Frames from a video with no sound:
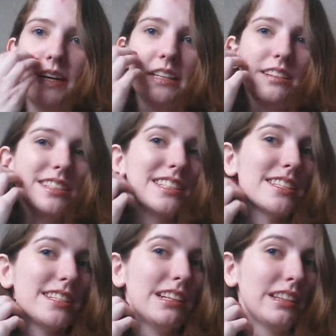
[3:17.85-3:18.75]
His
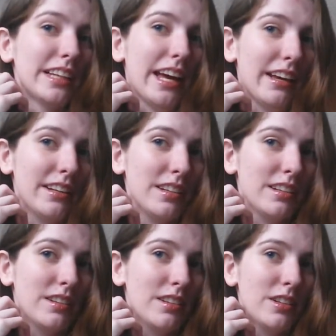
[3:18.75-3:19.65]
assistant, Lin,
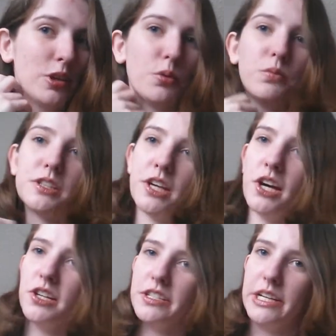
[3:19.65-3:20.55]
was
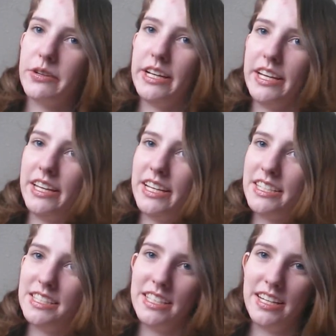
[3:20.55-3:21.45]
hurt during an
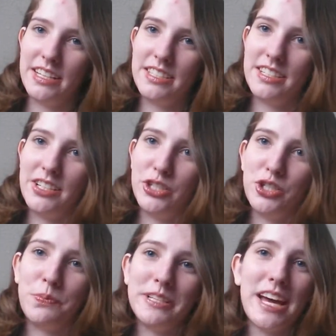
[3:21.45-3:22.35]
incident
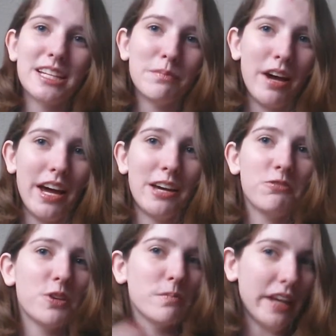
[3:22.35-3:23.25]
to protect Mai
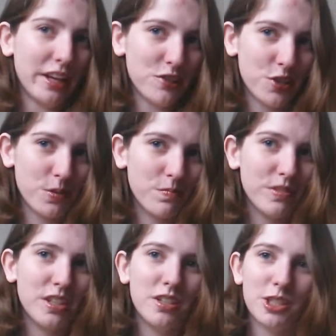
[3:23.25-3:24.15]
from danger.
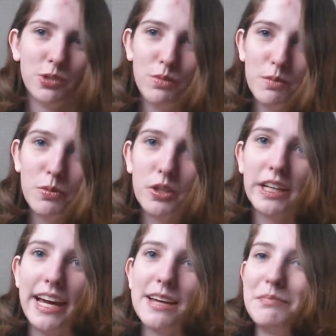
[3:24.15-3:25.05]
So what more
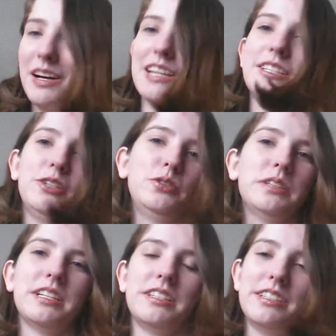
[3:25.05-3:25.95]
can Mai do
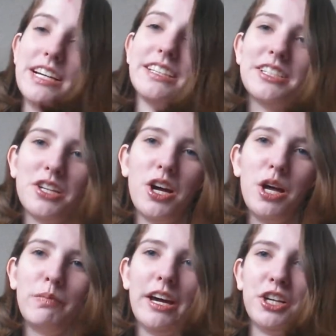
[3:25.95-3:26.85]
than to take the
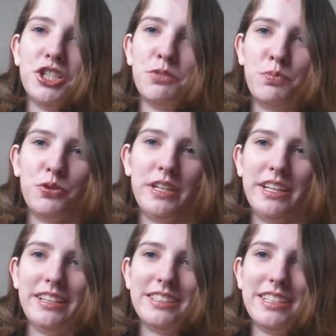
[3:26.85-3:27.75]
job as
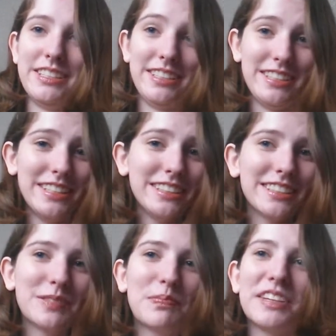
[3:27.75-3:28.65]
Shibuya's
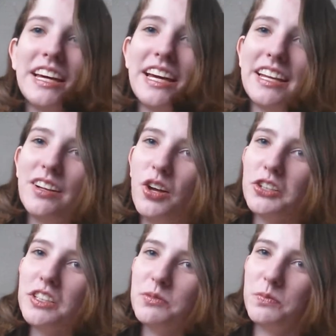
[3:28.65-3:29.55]
assistant? And
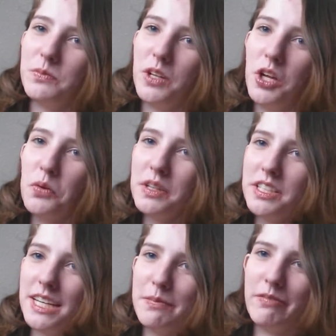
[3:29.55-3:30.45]
along with
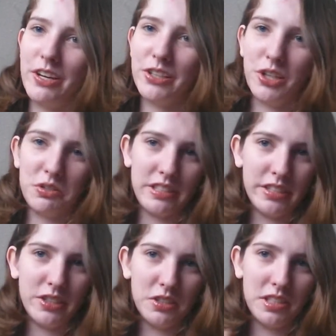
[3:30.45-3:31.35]
a team of other ghost
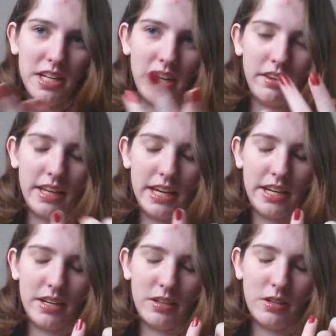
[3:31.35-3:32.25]
hunters,
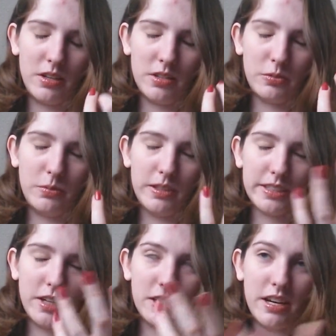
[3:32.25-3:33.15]
they will
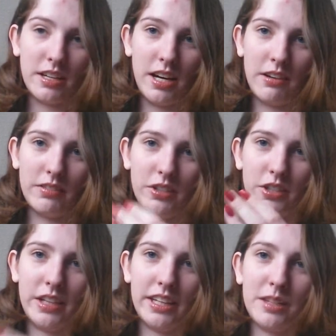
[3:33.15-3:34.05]
start to
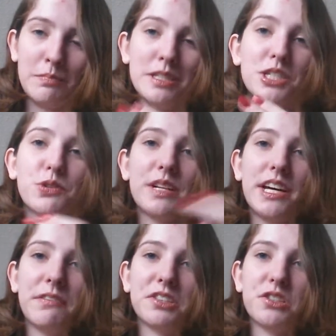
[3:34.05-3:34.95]
uncover like the mystery
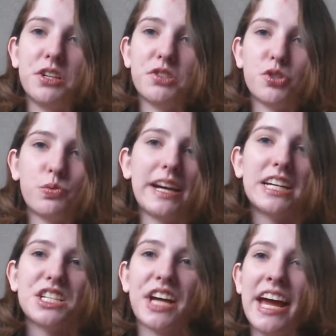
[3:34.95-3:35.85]
of a
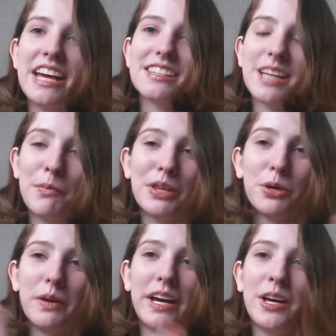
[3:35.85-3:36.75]
strange case coming
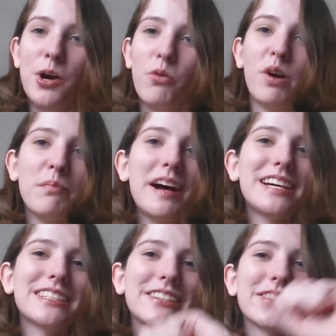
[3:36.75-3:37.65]
their way, while
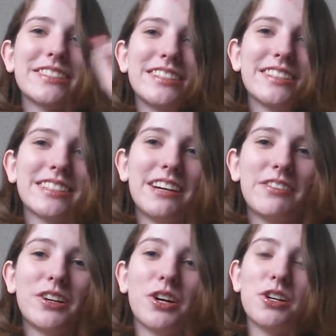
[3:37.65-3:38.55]
Mai starts to
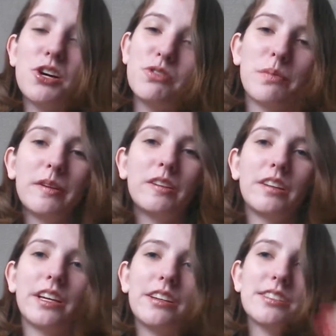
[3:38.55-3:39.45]
discover her own
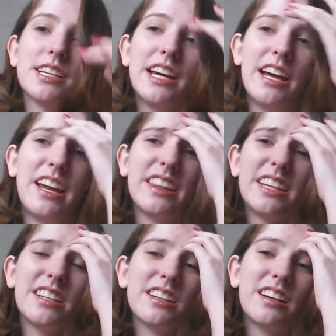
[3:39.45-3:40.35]
abilities. And I
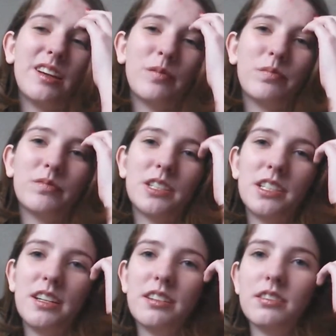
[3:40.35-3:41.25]
think
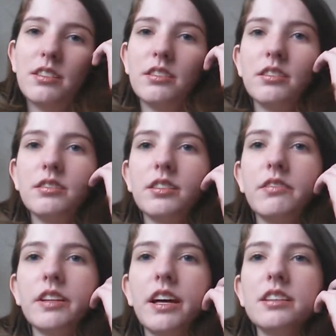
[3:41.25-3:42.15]
she does start to
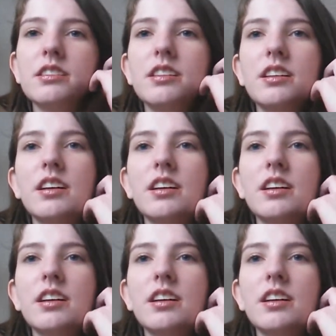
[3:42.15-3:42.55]
discover that.